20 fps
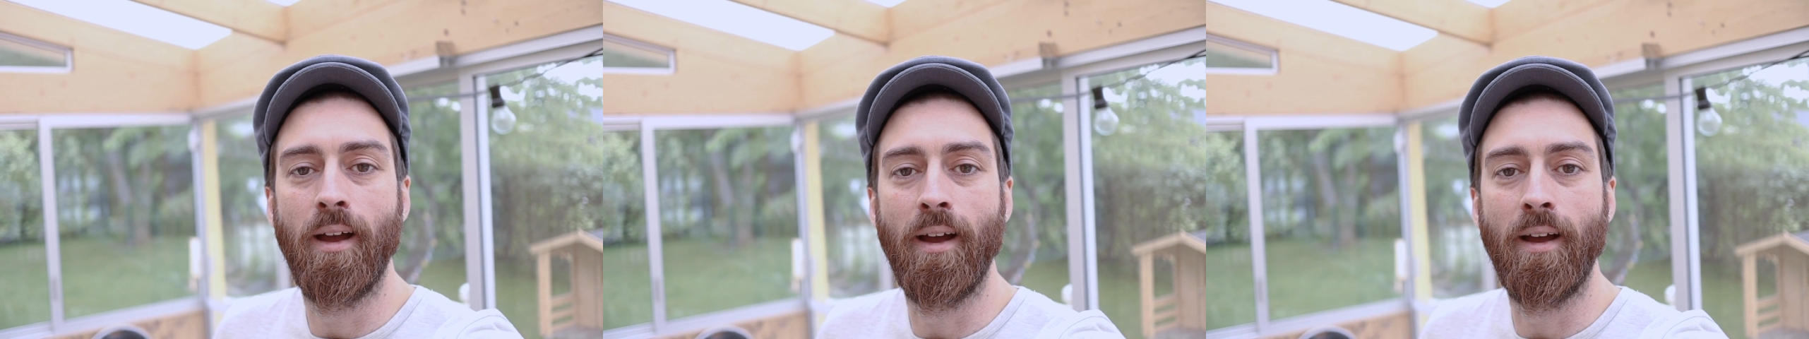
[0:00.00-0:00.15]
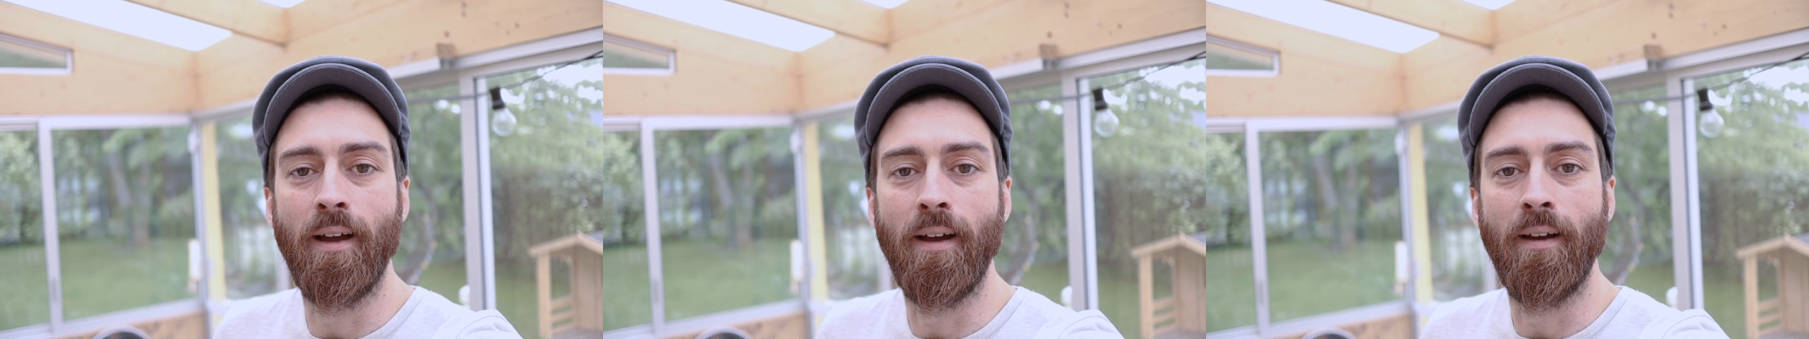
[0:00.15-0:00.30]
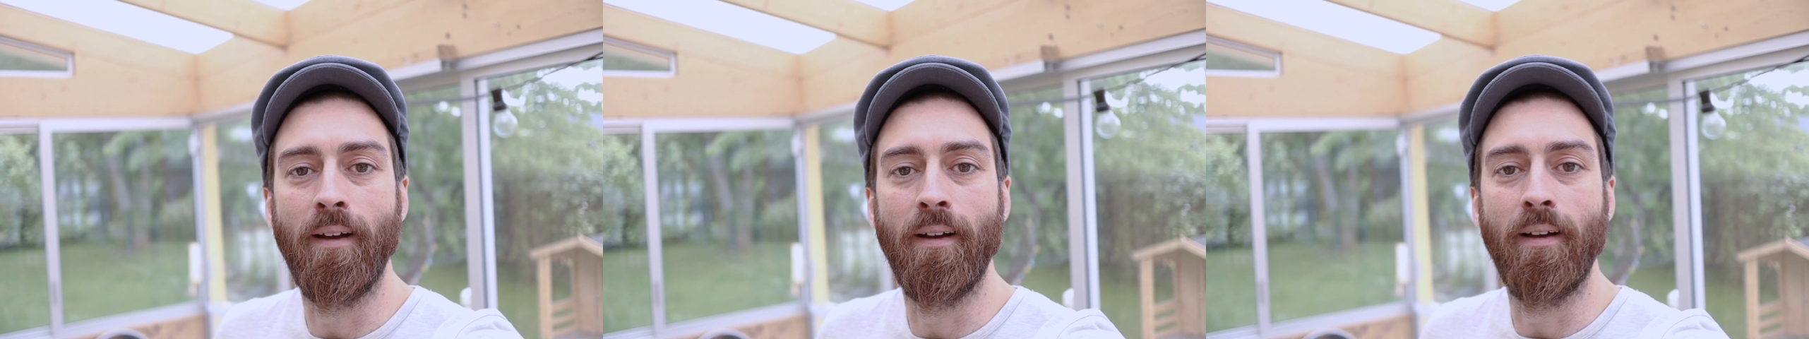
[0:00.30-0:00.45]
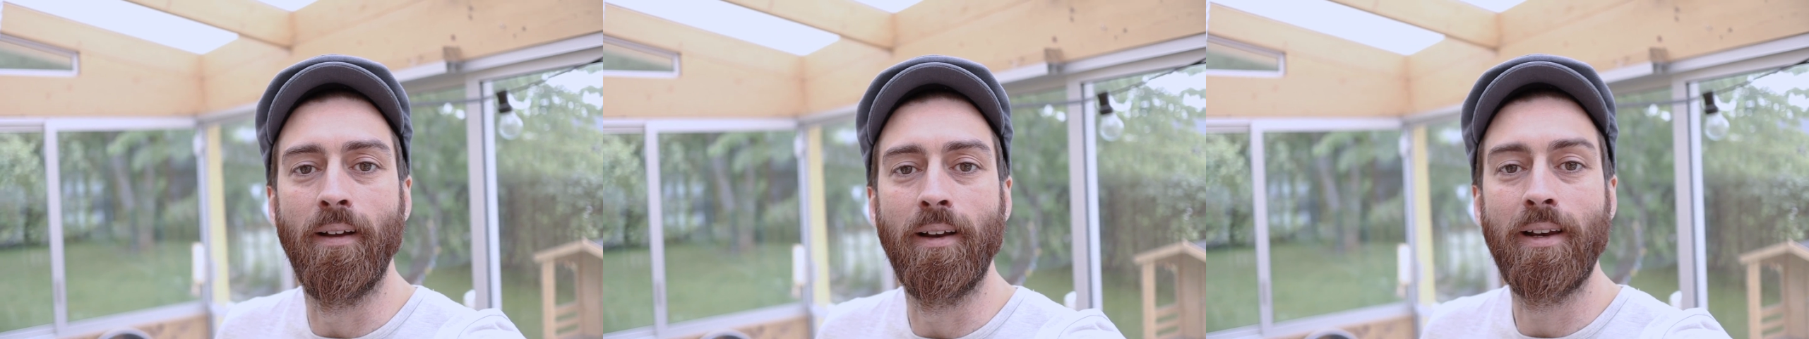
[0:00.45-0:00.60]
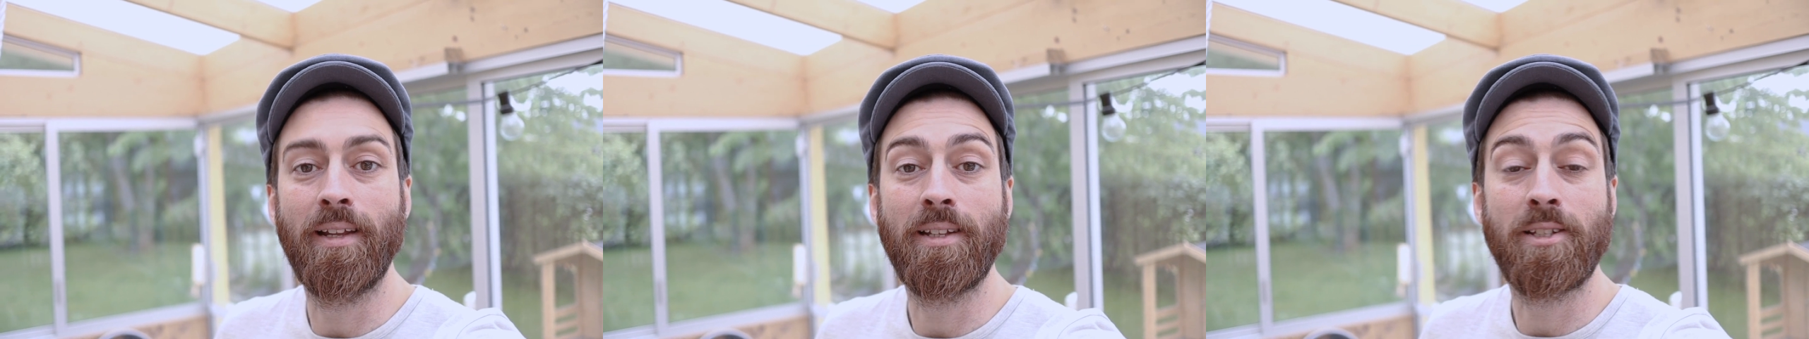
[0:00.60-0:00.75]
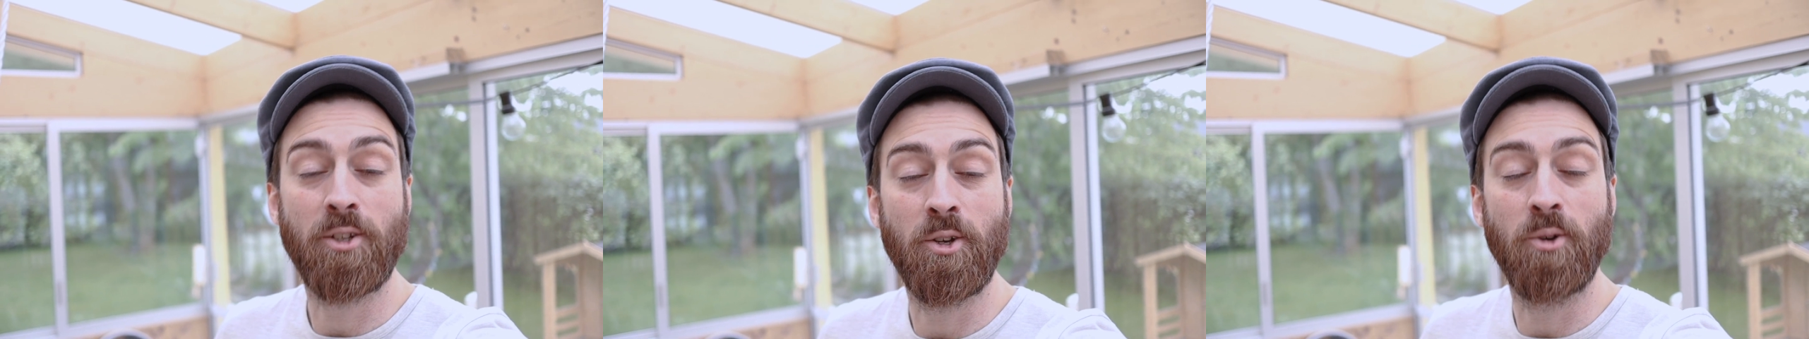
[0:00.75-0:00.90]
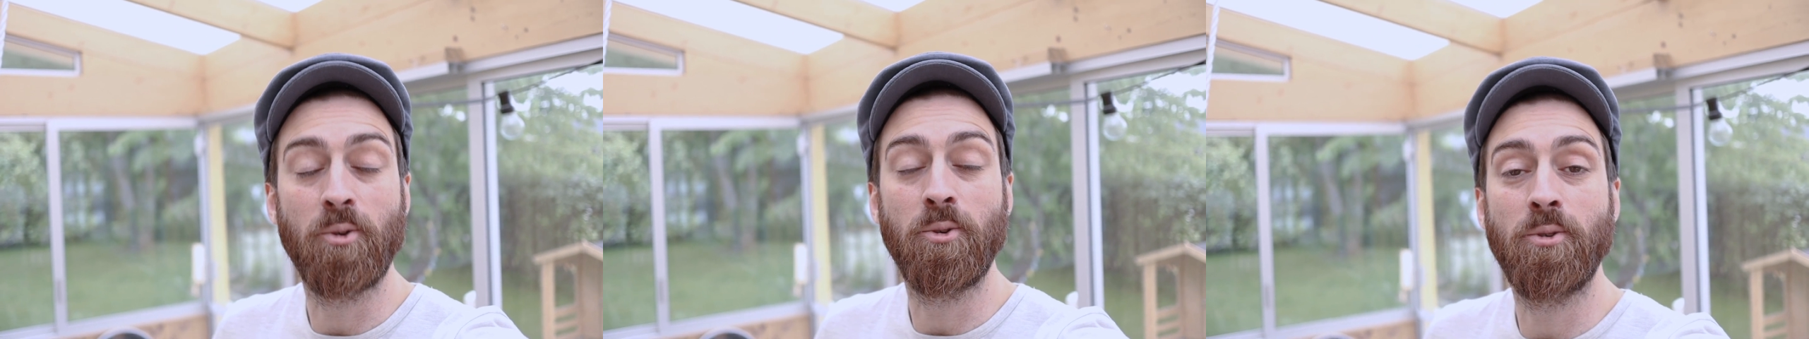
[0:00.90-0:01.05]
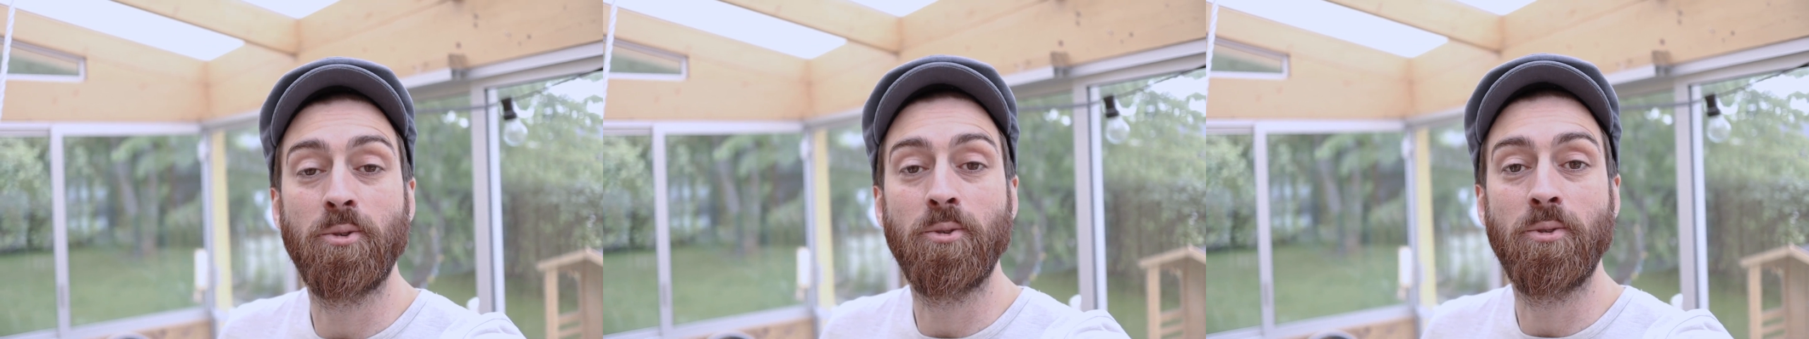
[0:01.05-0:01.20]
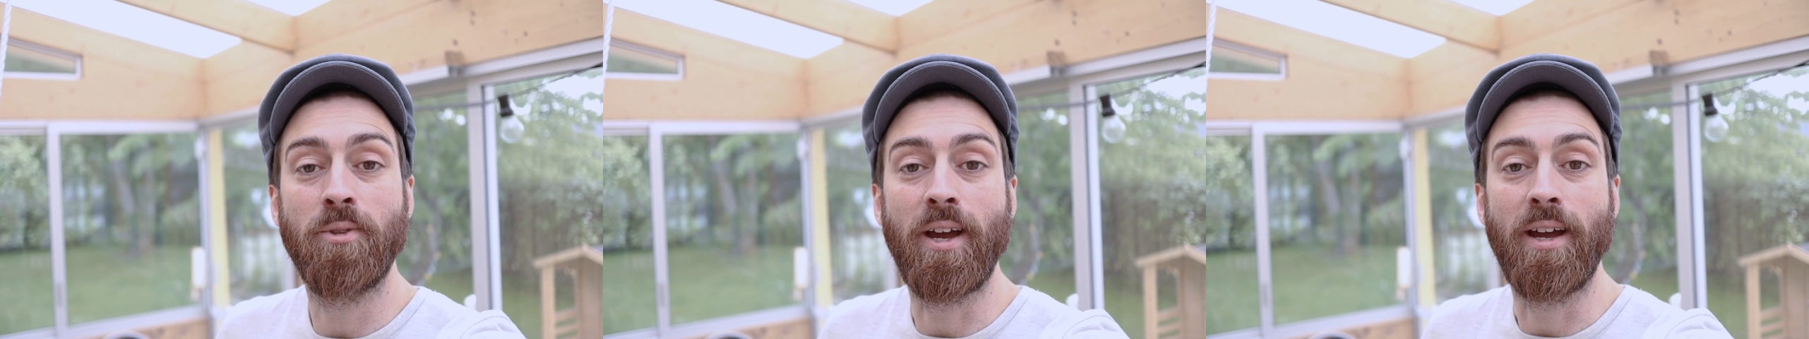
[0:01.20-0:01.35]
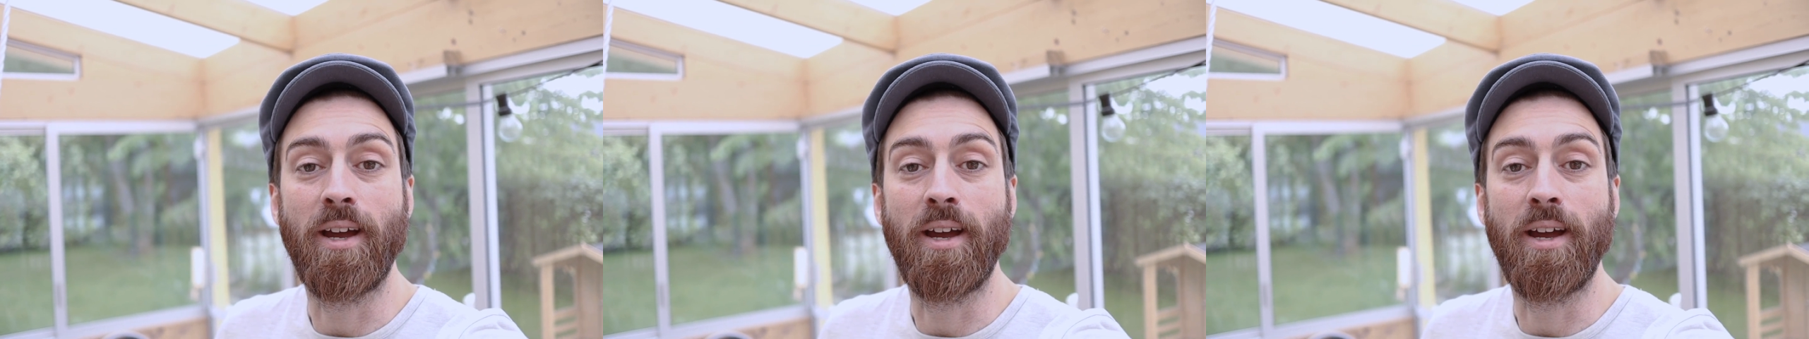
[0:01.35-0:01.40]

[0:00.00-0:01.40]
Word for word: Uh, let's go do